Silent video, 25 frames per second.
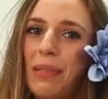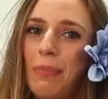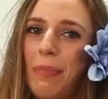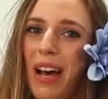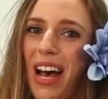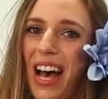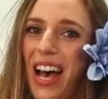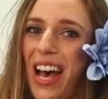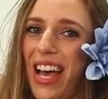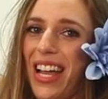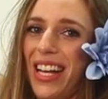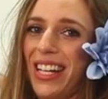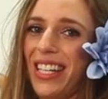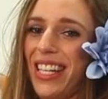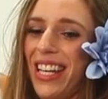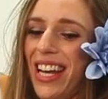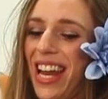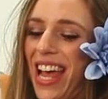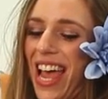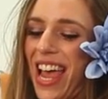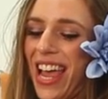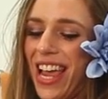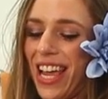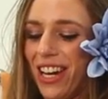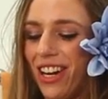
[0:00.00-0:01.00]
pie
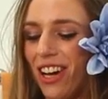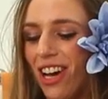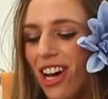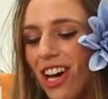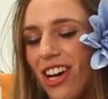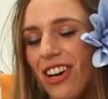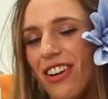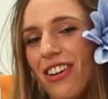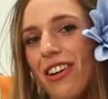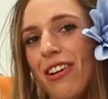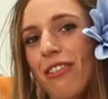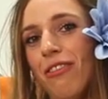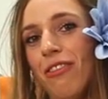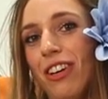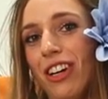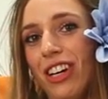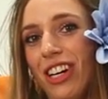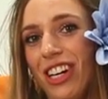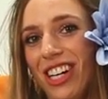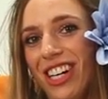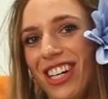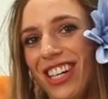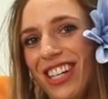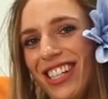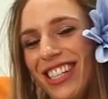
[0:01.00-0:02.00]
today in honor of
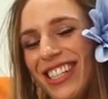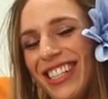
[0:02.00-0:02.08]
her.